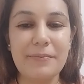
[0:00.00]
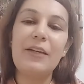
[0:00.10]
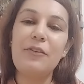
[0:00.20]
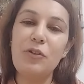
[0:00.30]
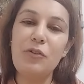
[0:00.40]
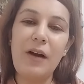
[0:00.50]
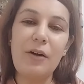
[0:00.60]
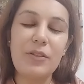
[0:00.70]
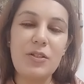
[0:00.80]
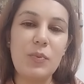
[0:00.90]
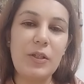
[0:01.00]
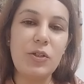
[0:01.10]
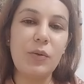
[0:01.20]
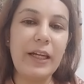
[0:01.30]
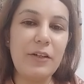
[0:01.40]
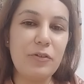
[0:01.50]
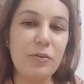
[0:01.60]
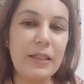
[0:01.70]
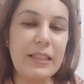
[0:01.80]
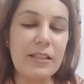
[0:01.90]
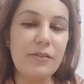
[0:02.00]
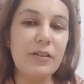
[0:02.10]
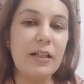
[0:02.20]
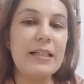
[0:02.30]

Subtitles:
If you found this video informative,